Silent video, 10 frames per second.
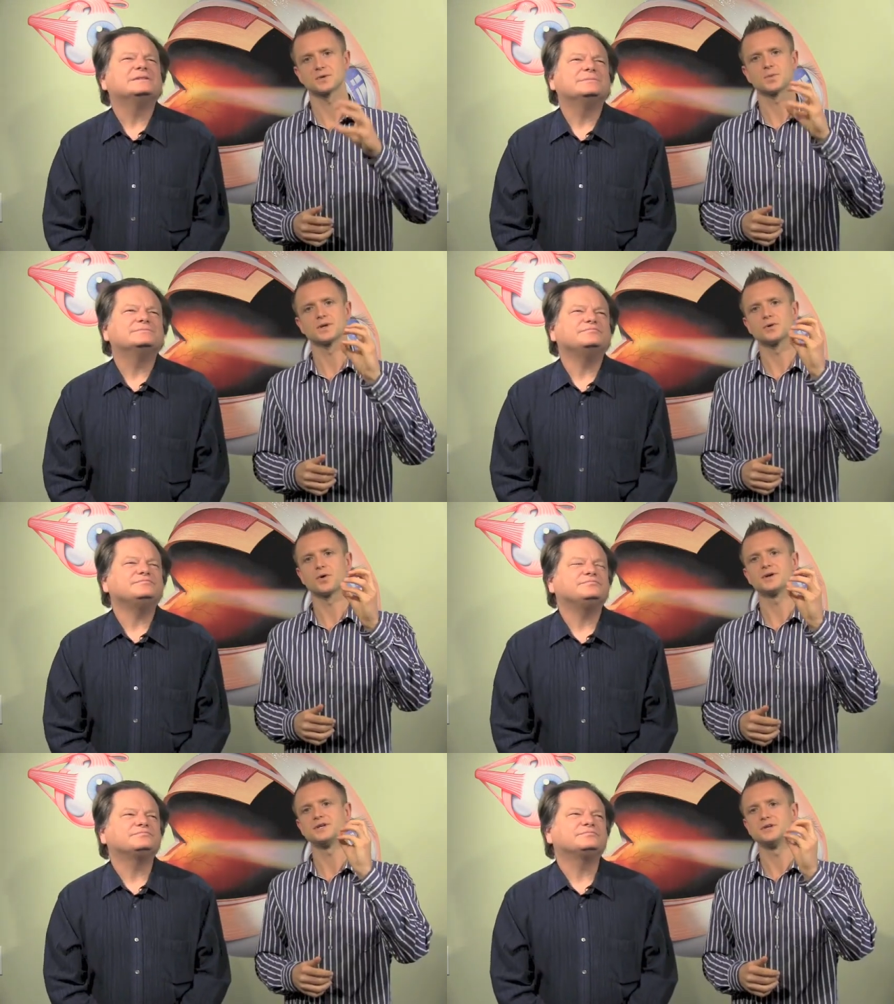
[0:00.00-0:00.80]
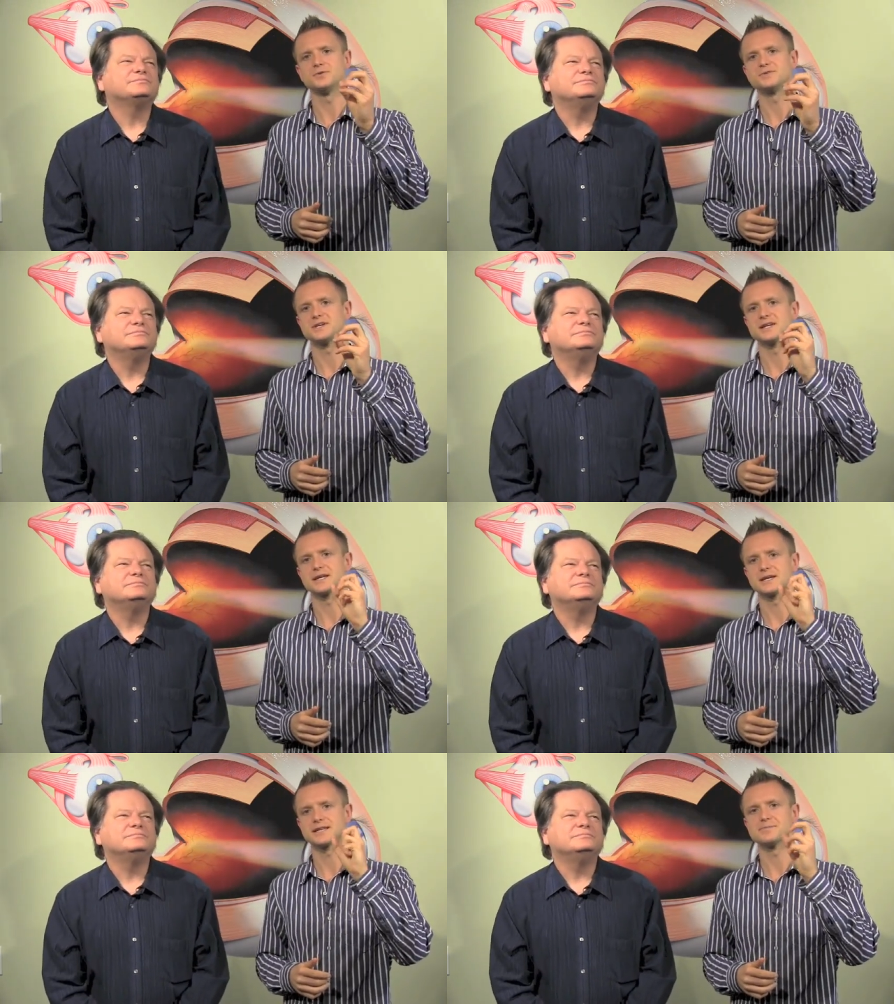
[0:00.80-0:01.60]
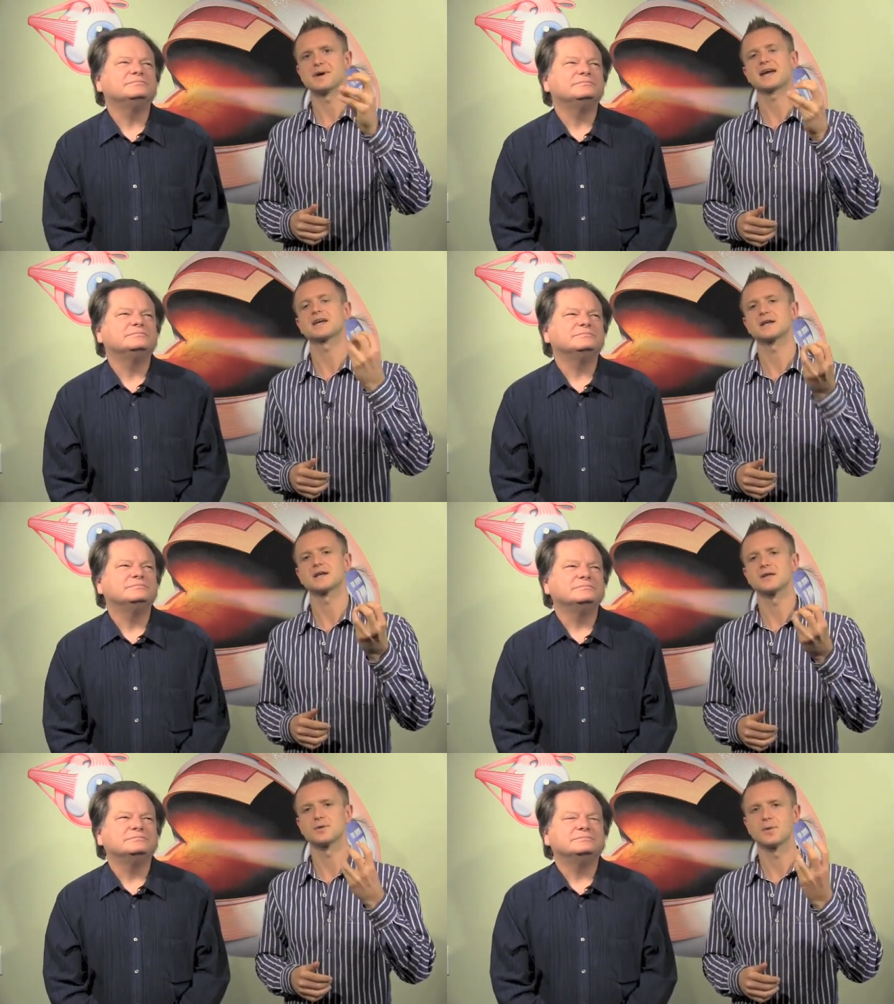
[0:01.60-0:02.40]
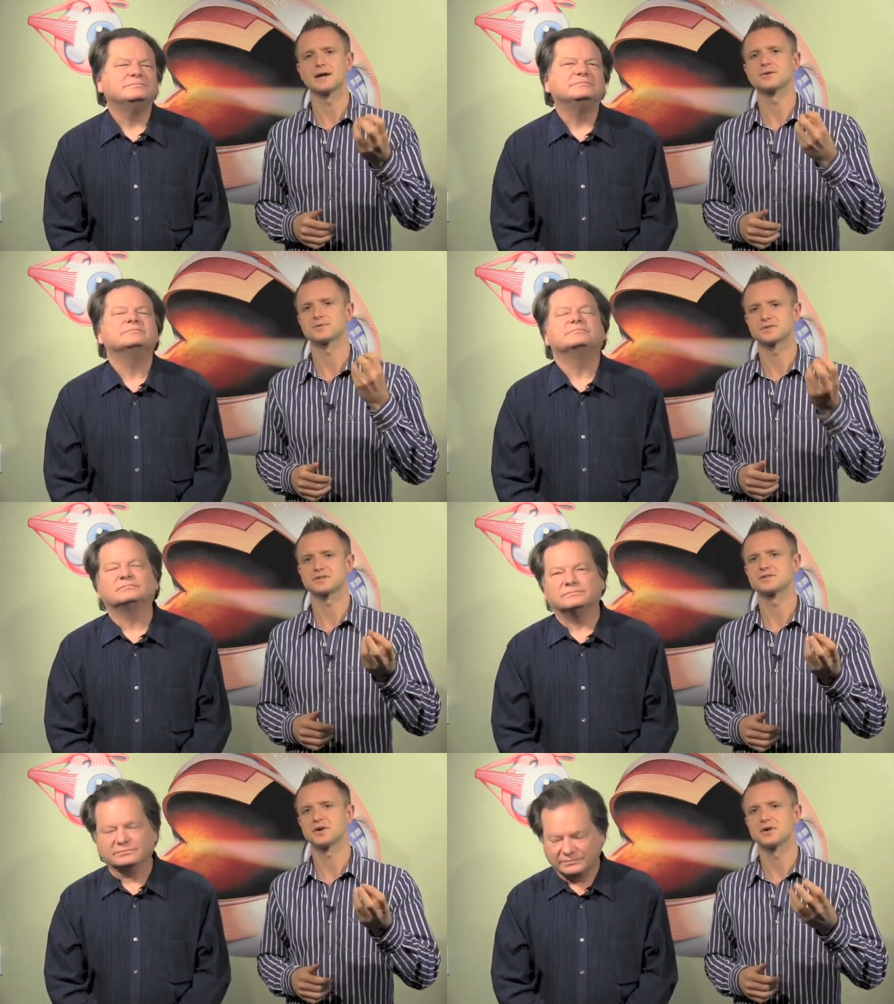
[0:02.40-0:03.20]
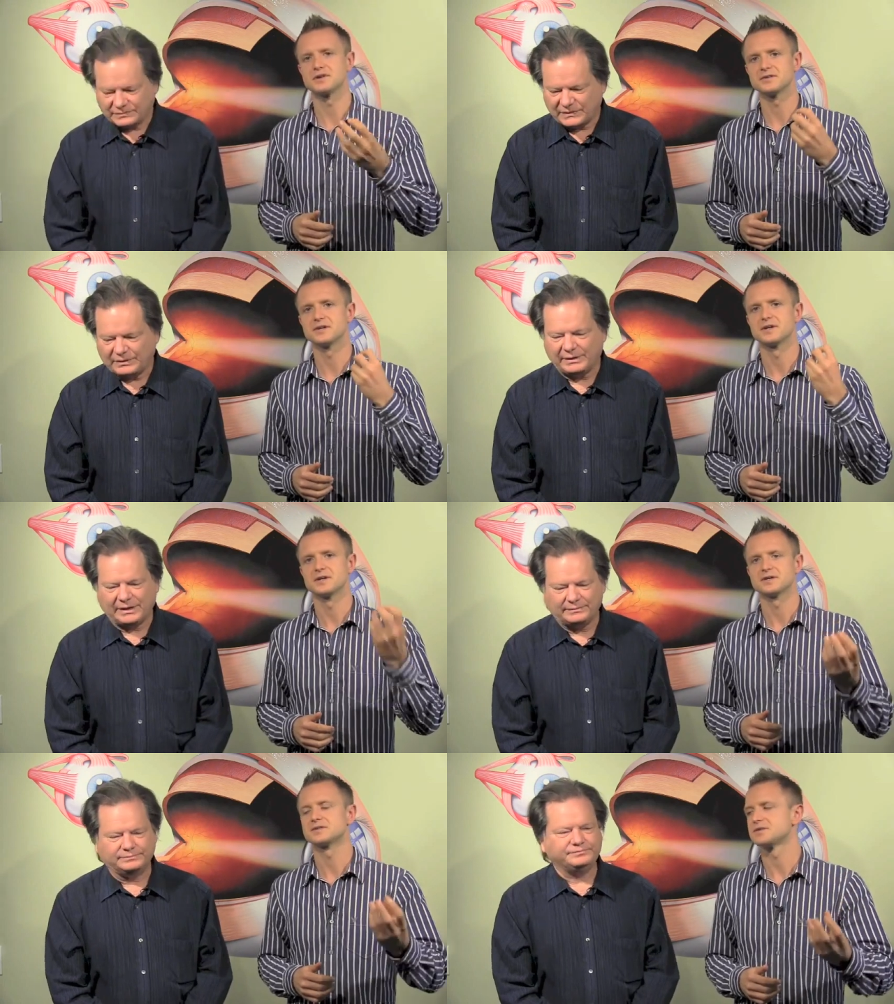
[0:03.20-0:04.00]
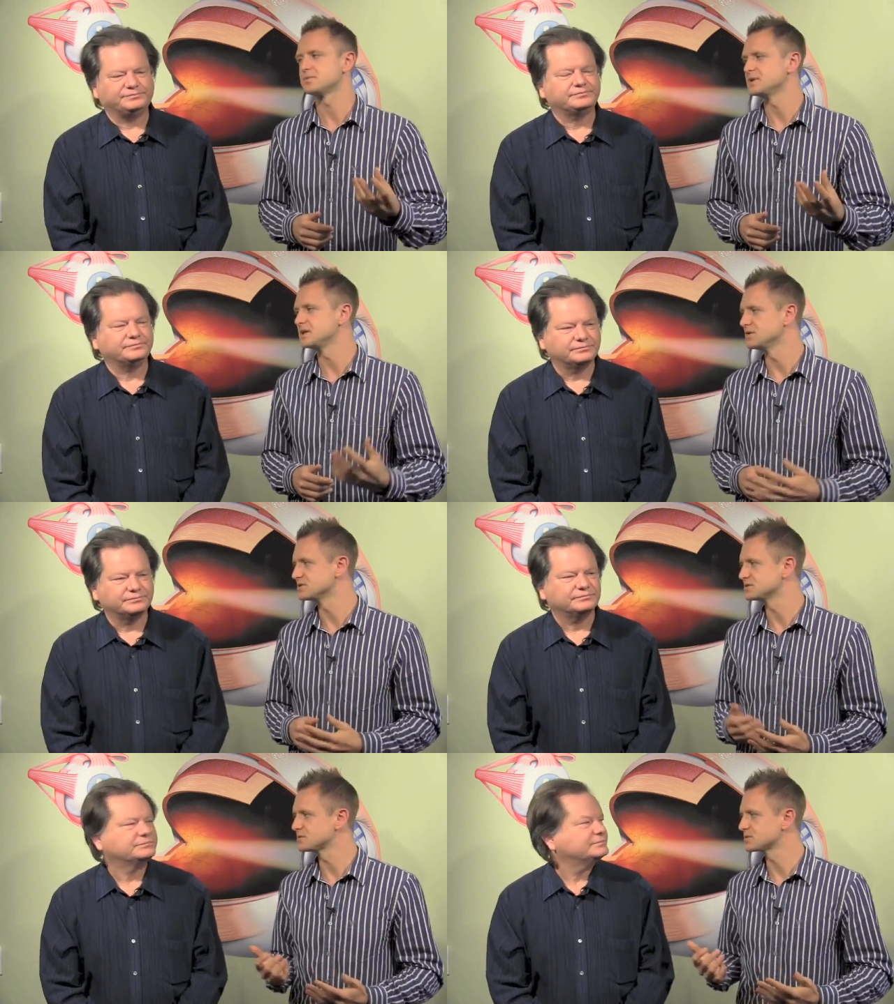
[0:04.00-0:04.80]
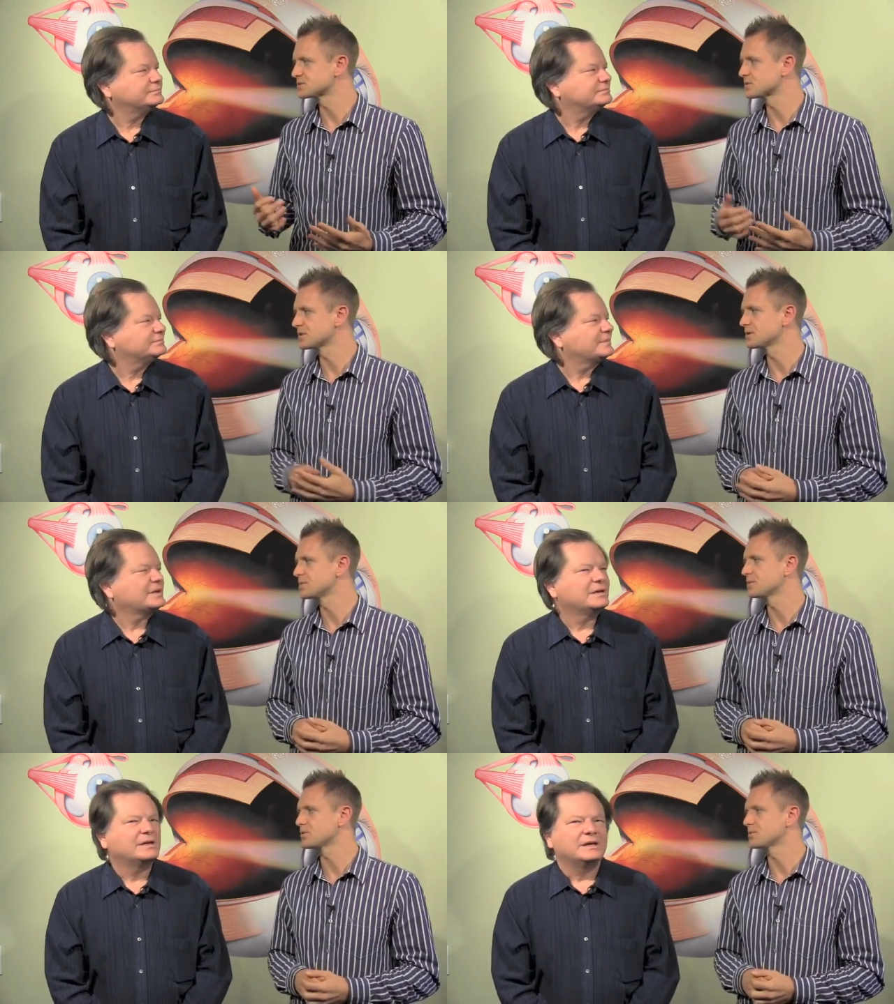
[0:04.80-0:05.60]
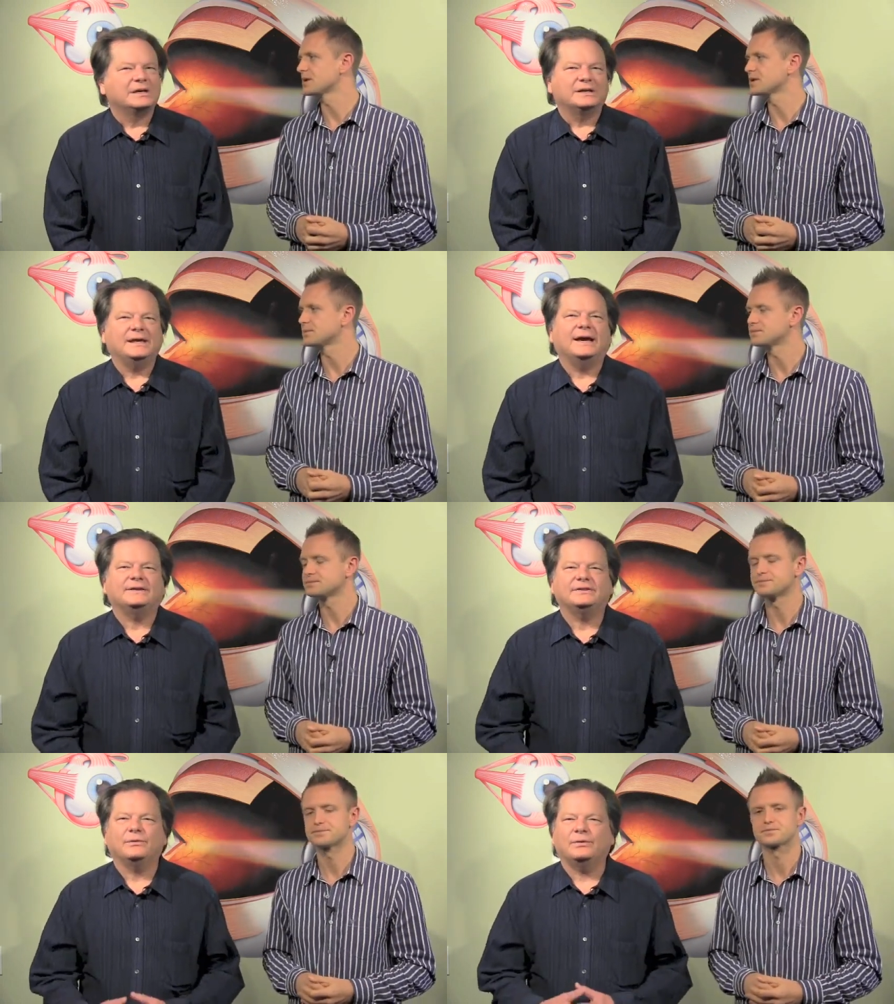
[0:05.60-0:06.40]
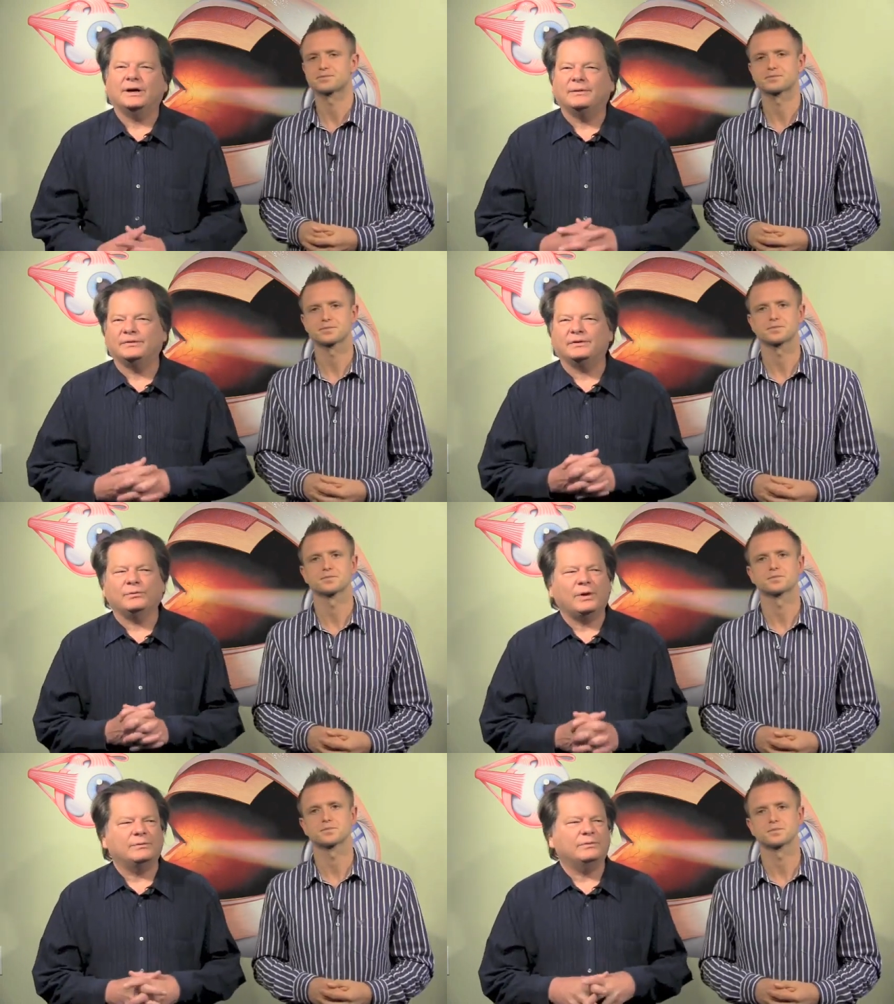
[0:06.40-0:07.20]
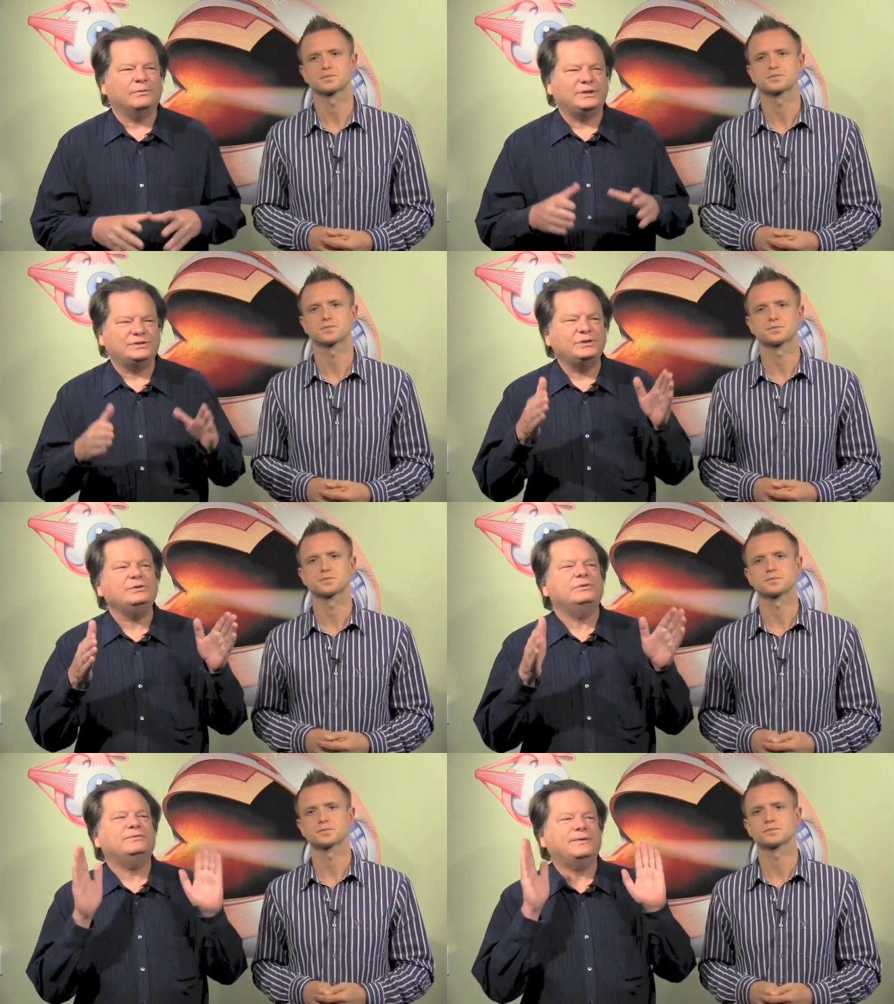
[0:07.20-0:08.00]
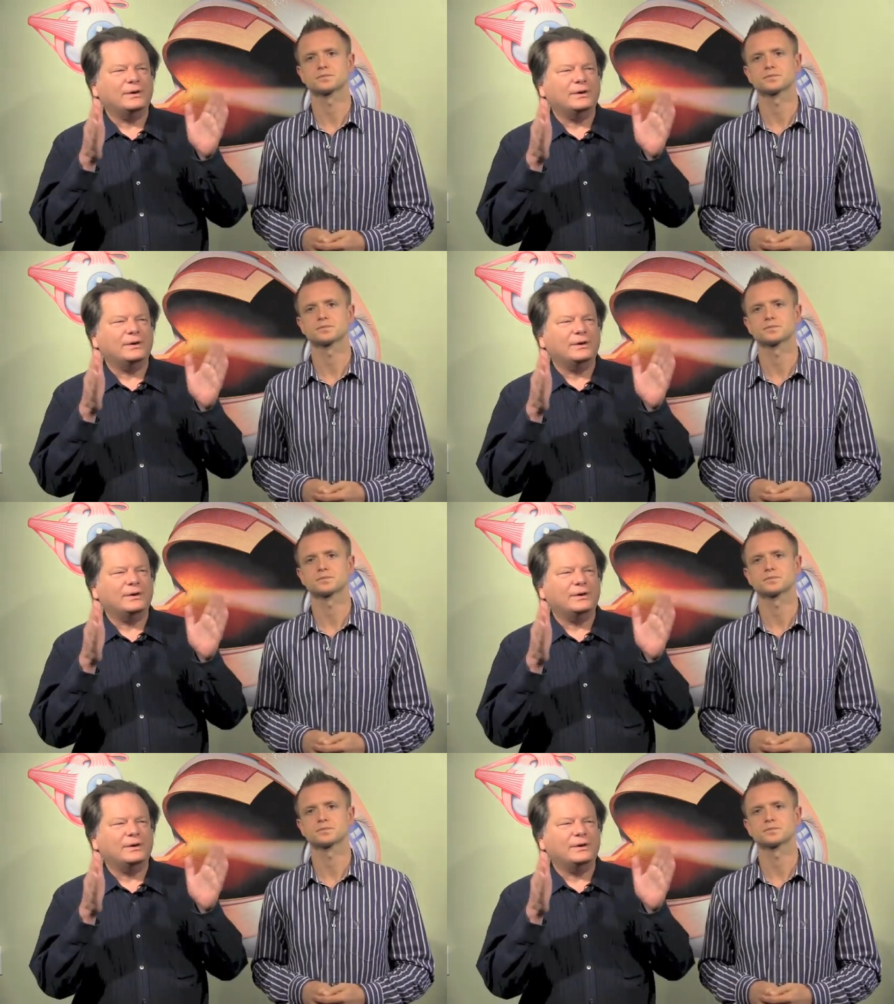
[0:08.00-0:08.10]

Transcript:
Speaker 1: that we're not using the macula the way it was designed. Right. To be used, and you want to talk a little bit more about
Speaker 2: that? Yeah. So uh, what we do